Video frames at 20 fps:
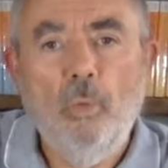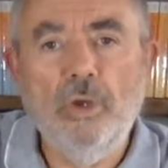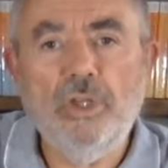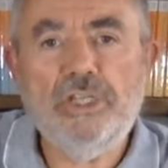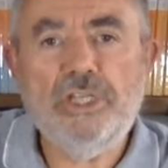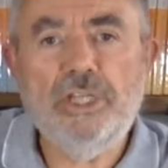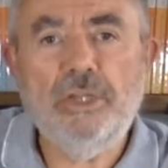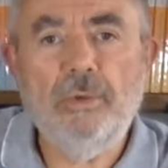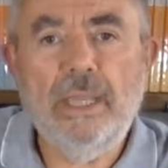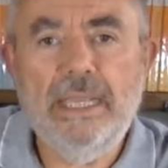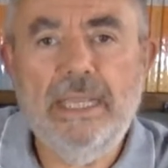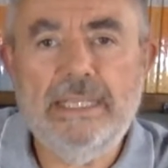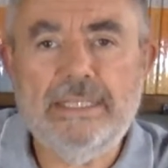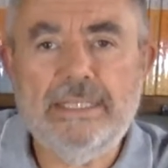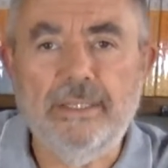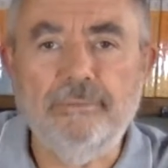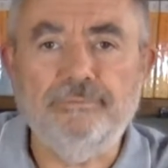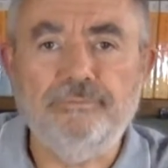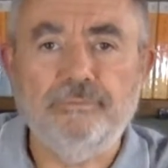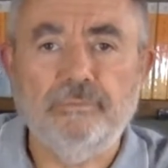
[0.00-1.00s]
wants you
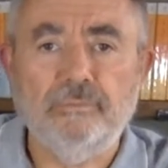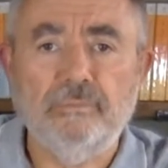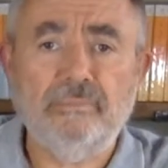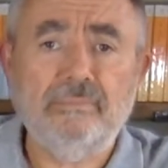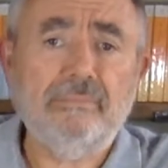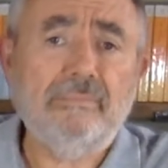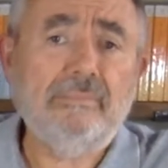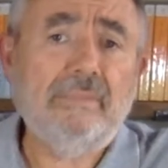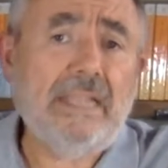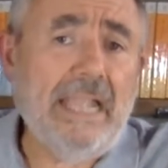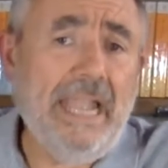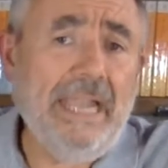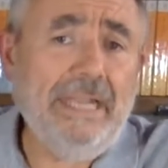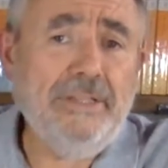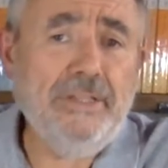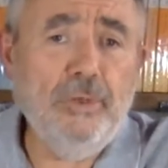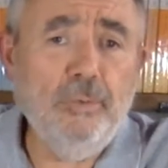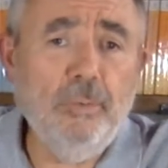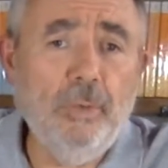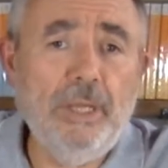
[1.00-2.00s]
hidden
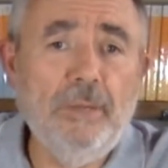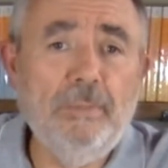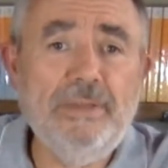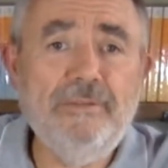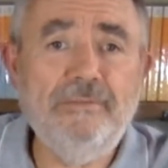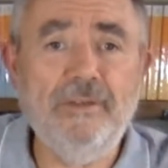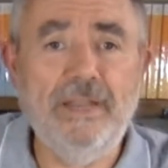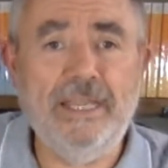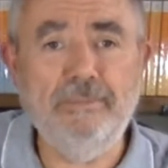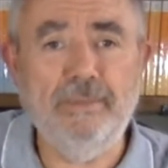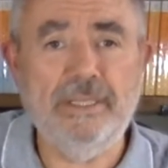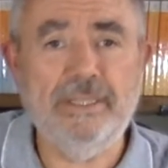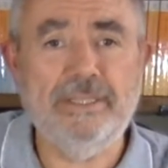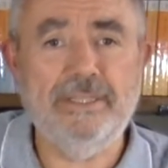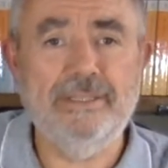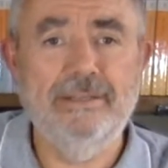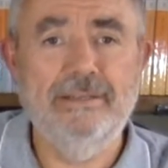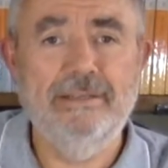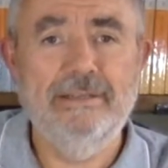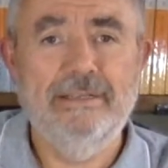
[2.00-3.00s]
and you want to be
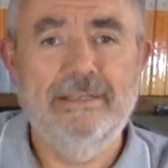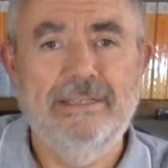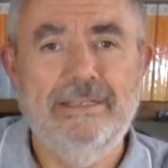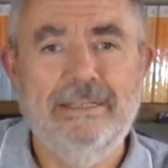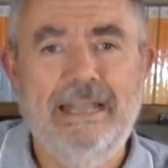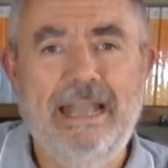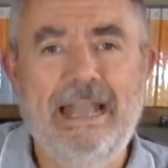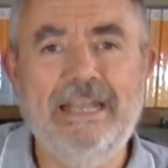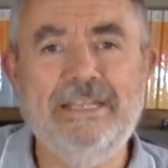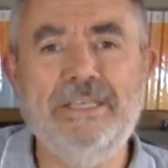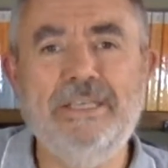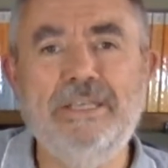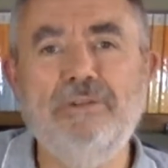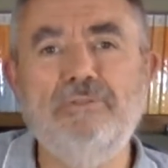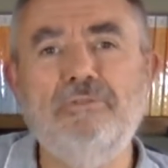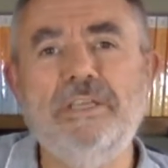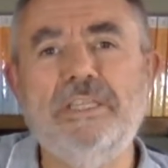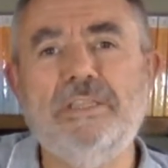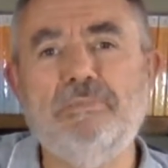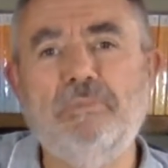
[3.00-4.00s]
famous? How do
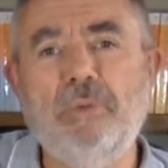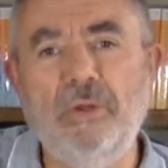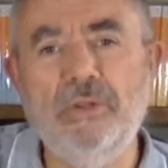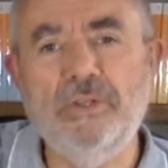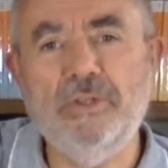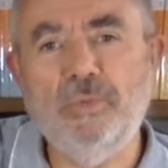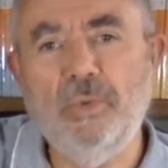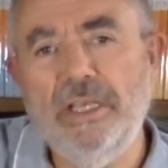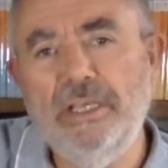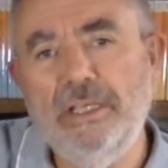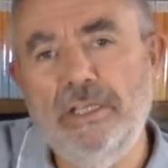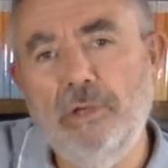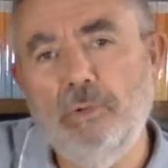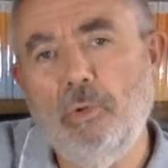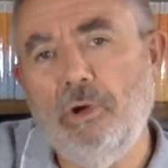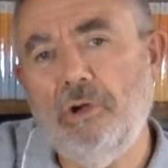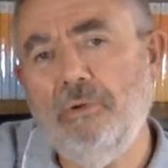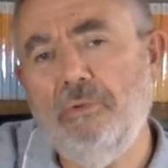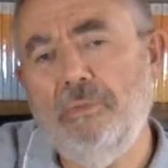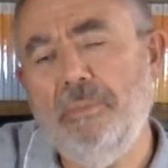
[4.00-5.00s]
you respond when you
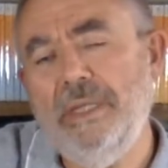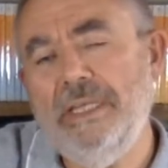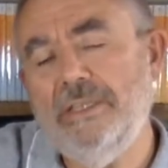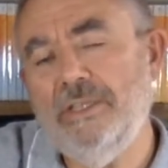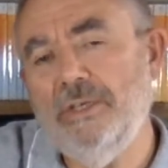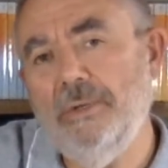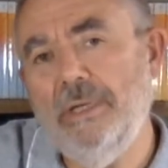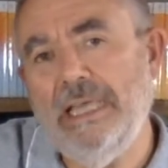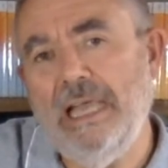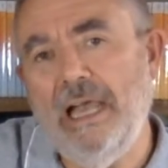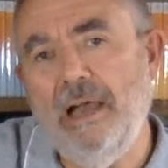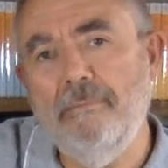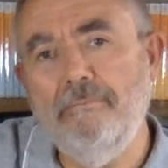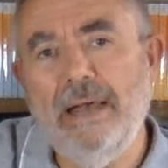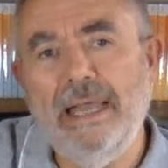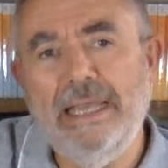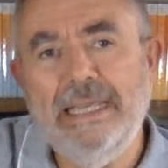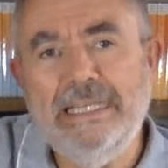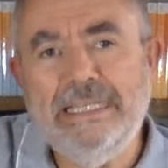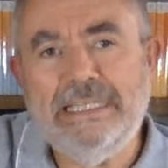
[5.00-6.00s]
want to be doing
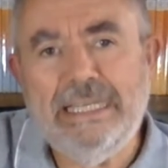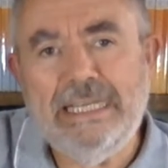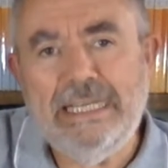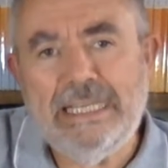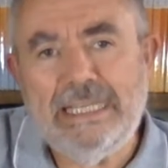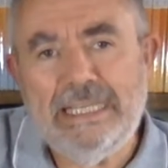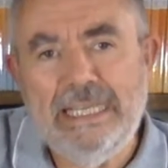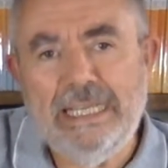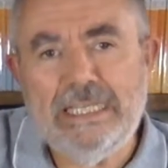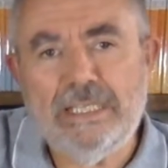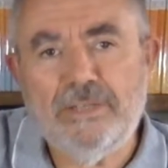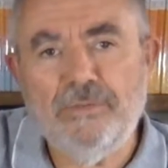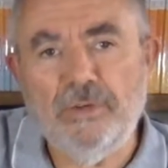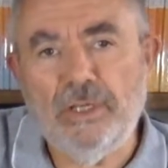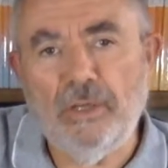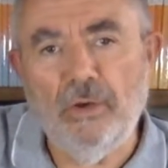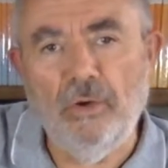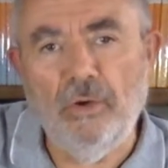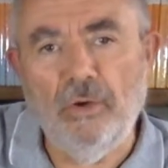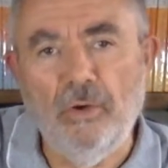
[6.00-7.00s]
amazing things for
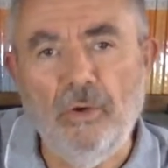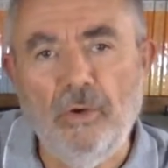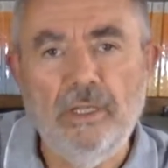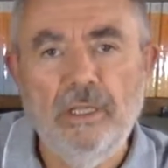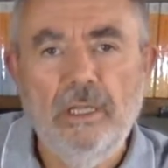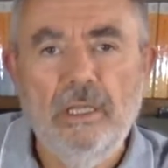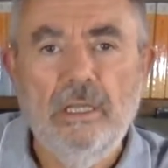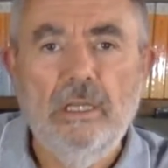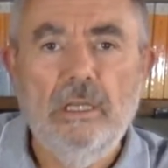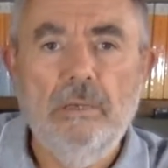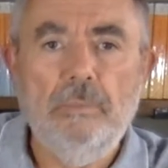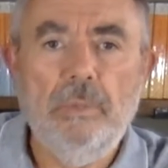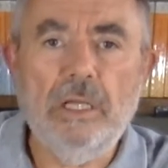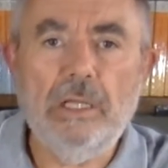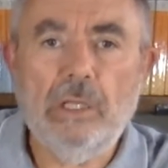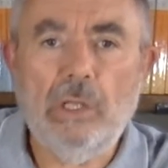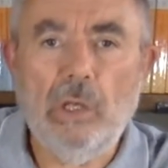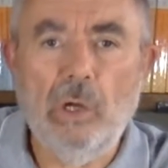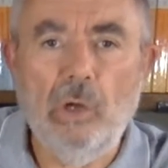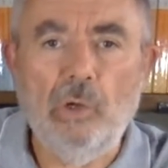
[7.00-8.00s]
God,
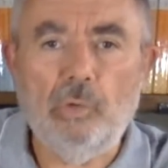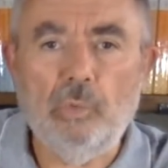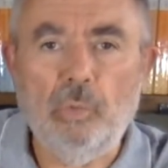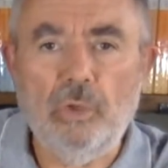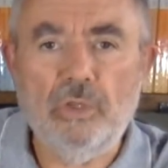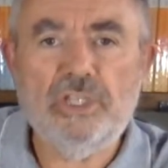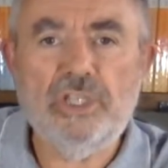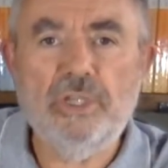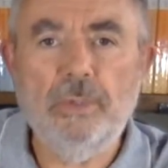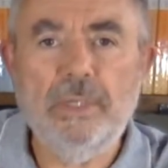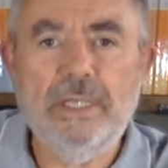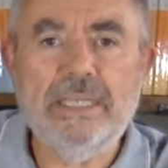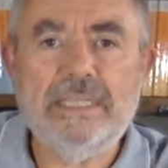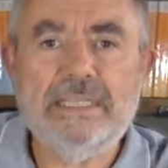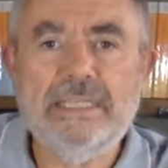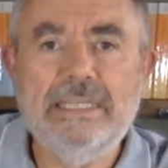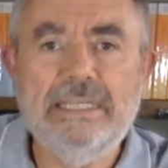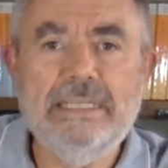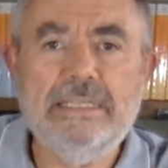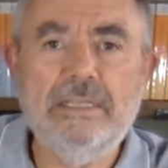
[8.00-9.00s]
but God wants you in a
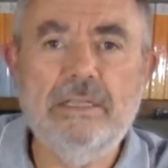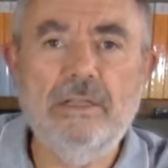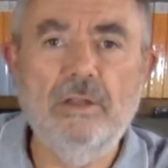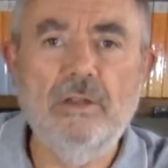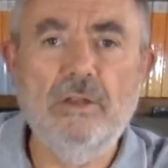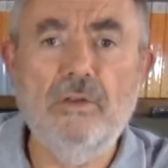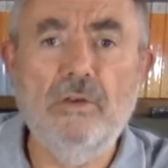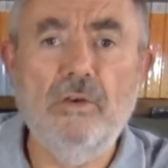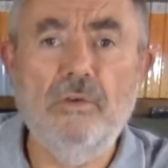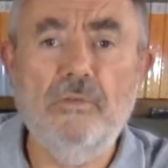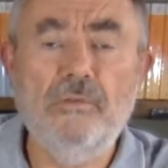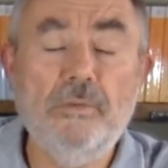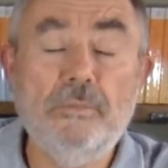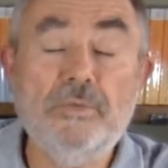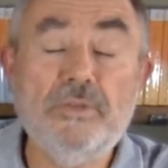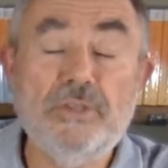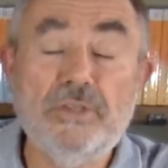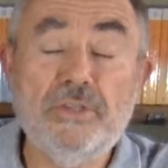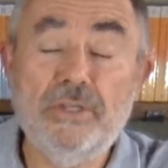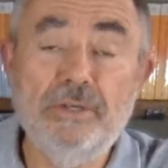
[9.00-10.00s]
season of
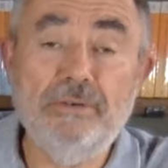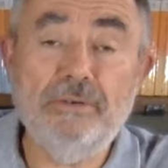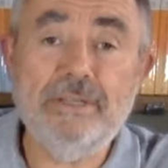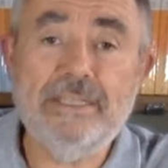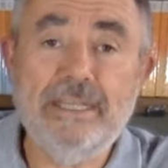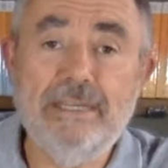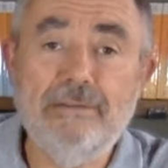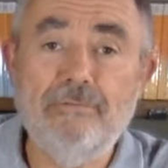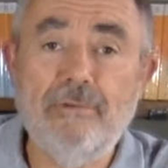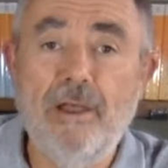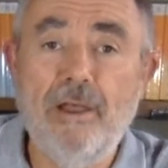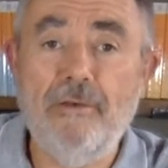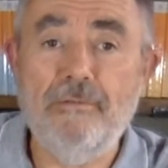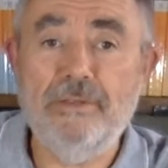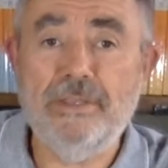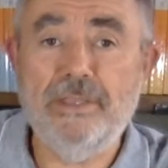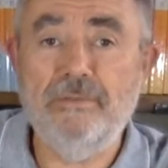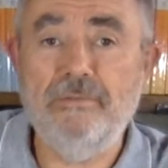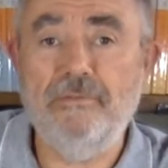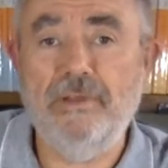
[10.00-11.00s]
obscurity
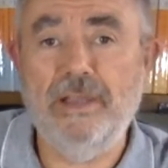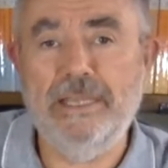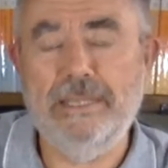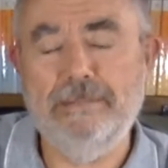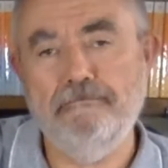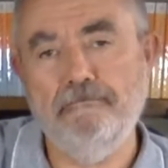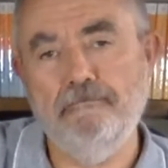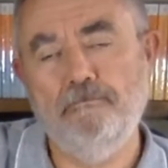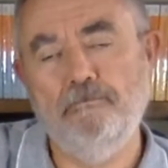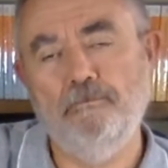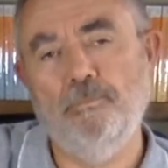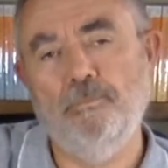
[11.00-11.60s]
rather than fame?